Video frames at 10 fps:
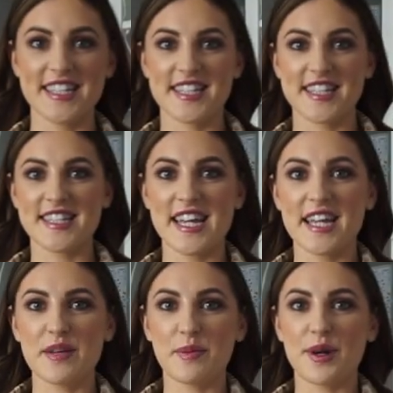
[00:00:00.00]
is a
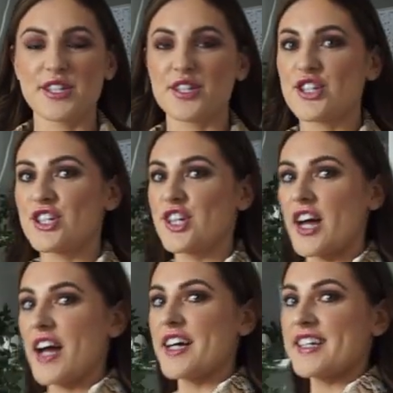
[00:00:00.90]
snake print
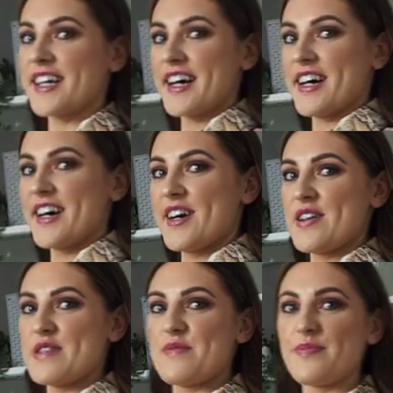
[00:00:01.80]
shirt.
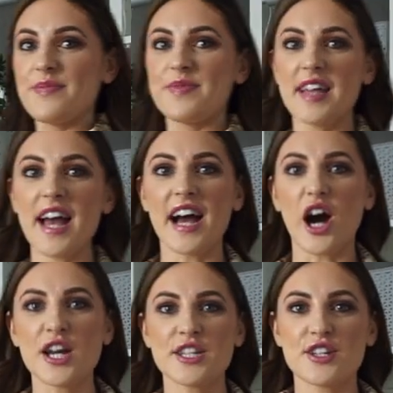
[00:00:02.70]

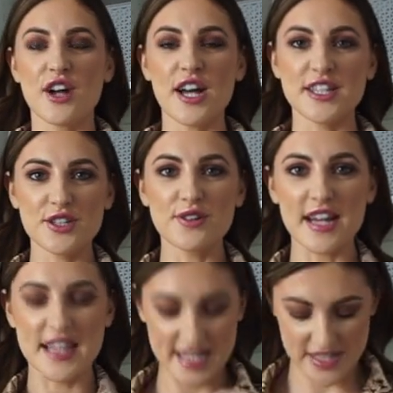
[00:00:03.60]
Yeah, I do
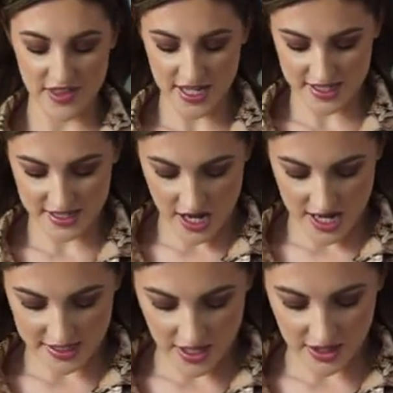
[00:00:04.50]
like this. I think it's
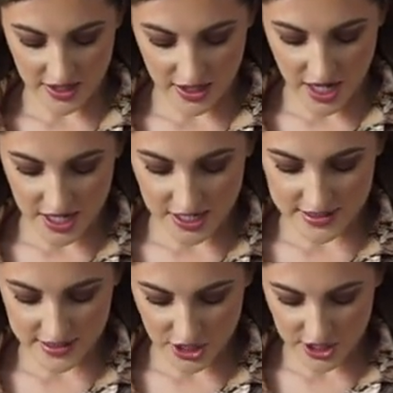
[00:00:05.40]
nice. I think the
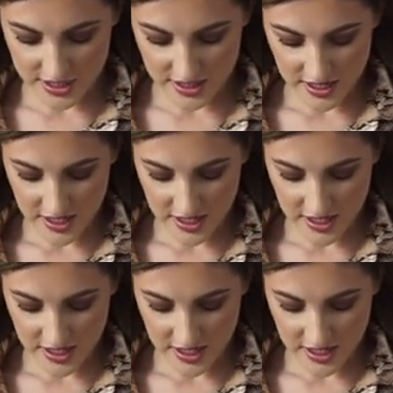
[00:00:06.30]
colour's good.